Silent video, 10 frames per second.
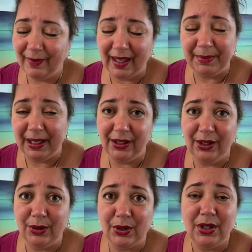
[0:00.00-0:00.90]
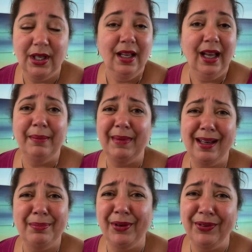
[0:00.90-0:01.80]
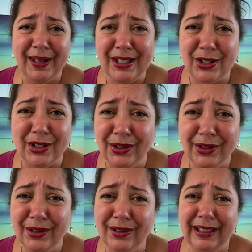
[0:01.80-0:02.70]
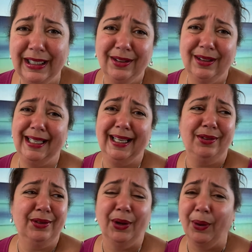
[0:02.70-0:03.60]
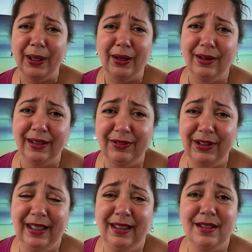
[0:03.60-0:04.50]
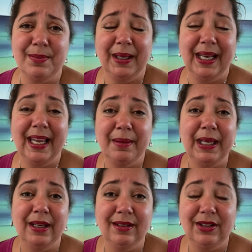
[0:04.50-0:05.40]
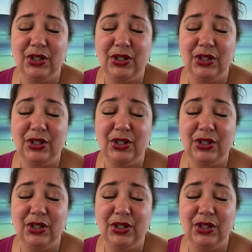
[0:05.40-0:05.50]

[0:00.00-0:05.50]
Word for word: I'm not a coach. I'm not a professional, you know, like I don't know it all and everything else, but I am here to